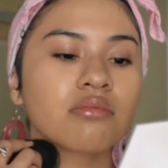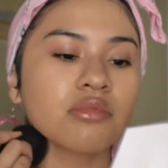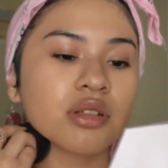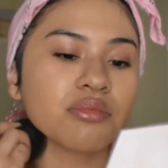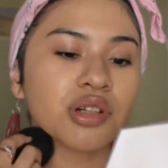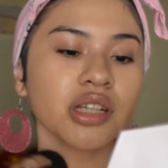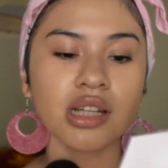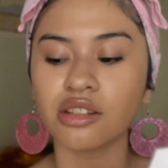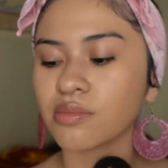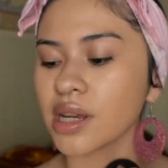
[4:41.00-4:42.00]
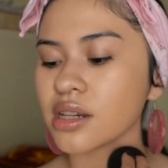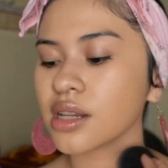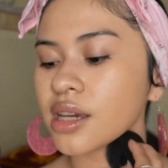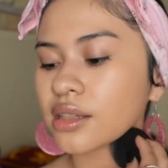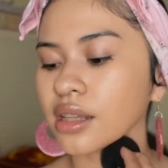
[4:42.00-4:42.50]
Let me bring it down to my
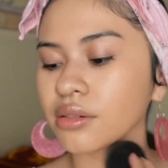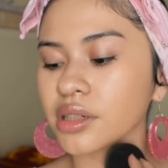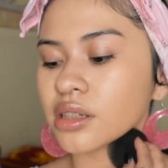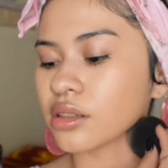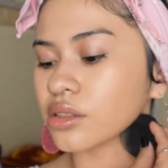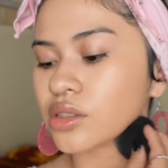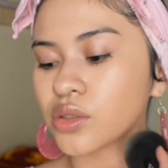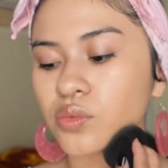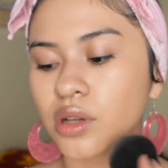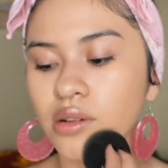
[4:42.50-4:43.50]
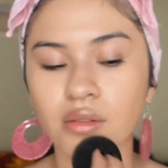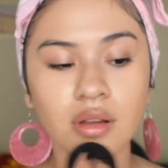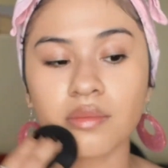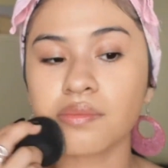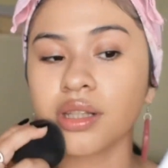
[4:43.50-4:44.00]
neck, that way it looks well
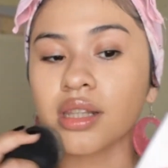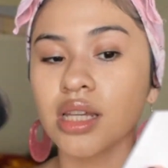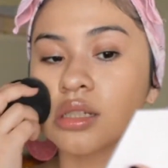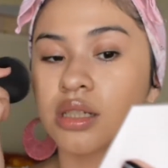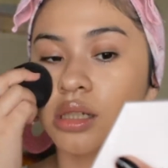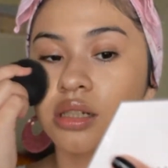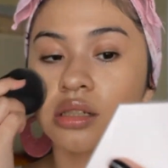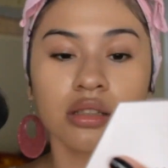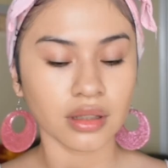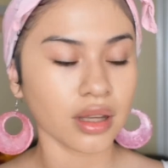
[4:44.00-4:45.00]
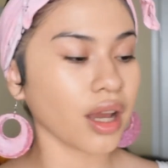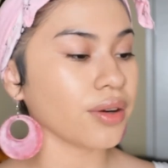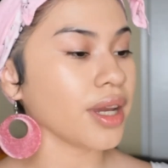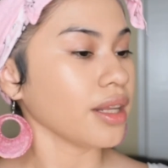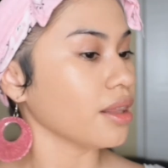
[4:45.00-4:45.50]
blended.
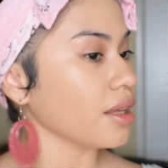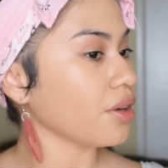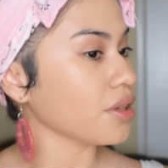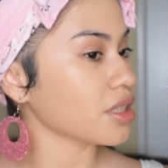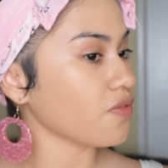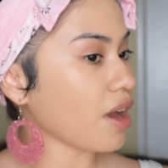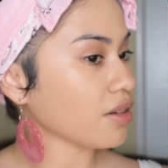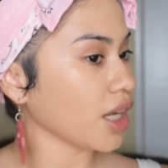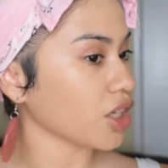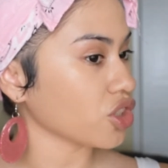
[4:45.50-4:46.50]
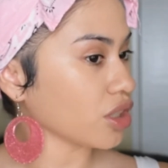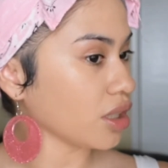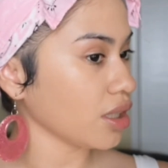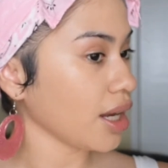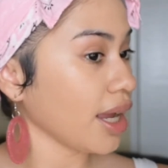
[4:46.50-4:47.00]
Alright, and there's the
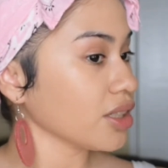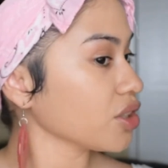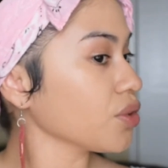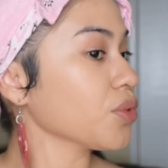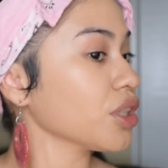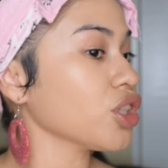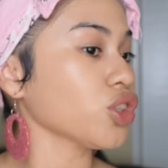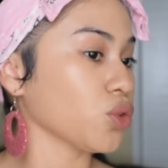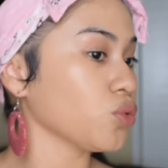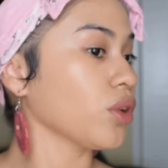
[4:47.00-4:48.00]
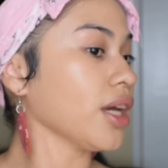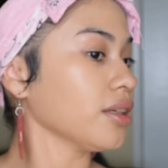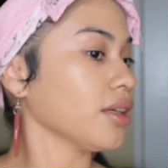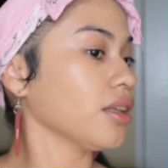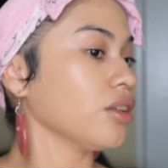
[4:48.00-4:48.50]
foundation. I actually really do like
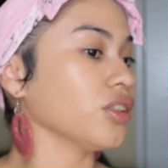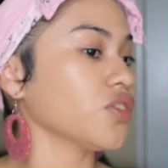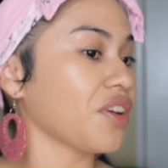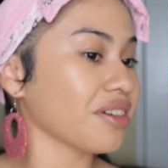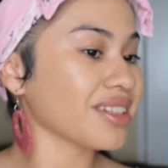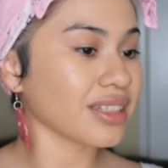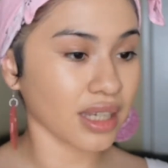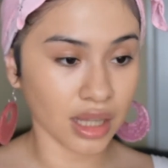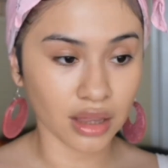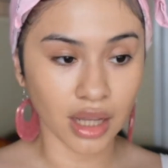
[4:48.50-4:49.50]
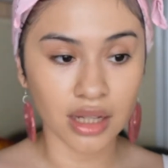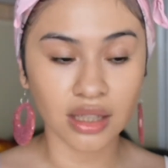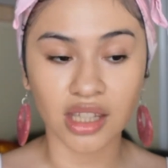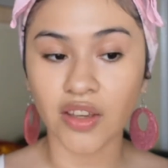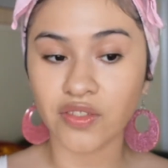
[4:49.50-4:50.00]
it. It looks very skin-like,
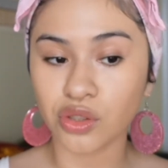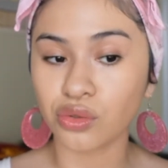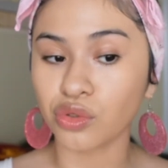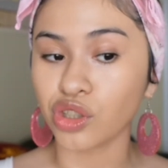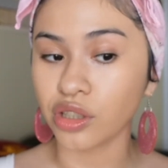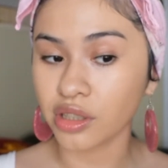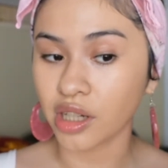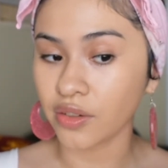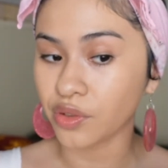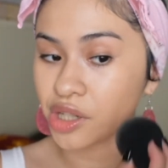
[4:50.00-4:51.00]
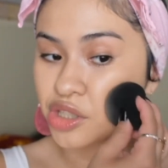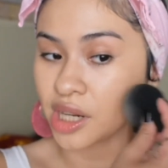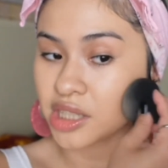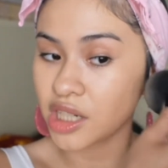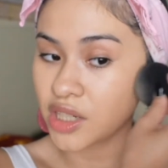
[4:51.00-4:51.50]
it gives you good coverage, and I
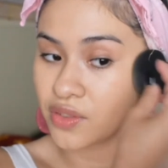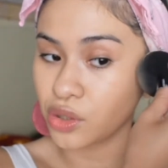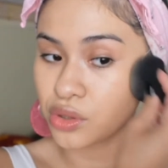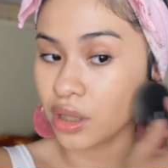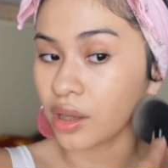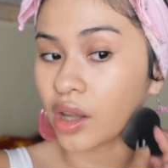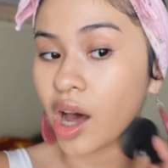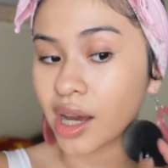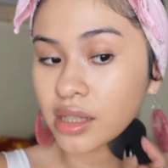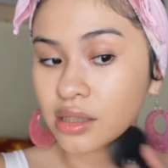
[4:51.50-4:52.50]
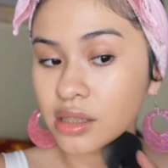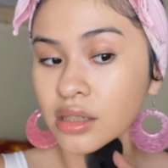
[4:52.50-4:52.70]
didn't even use a lot.